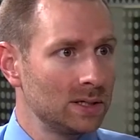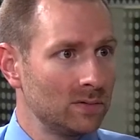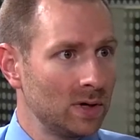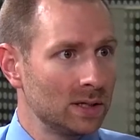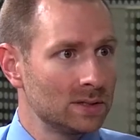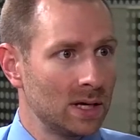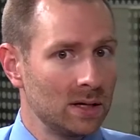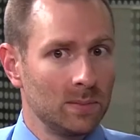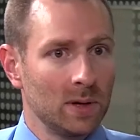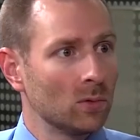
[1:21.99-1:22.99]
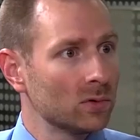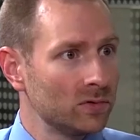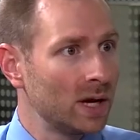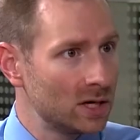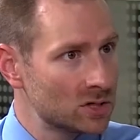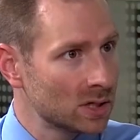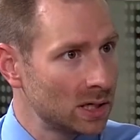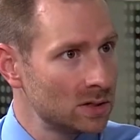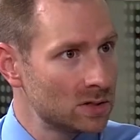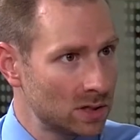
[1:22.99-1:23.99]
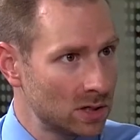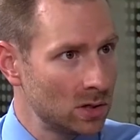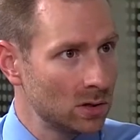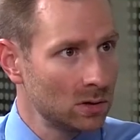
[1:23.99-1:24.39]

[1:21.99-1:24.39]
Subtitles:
dividends tend to be more financially secure.